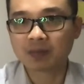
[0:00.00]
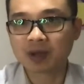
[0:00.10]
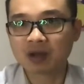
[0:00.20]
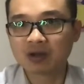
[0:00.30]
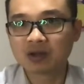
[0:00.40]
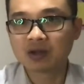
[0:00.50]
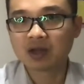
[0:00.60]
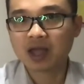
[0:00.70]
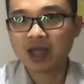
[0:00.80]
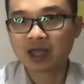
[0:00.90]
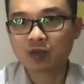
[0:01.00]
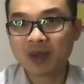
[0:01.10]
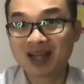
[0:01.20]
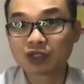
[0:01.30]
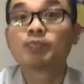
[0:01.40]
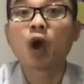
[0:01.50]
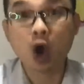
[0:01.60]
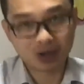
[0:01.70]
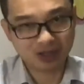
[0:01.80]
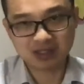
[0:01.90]
about acupuncture
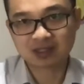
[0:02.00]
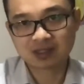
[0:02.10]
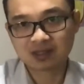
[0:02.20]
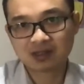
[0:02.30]
points,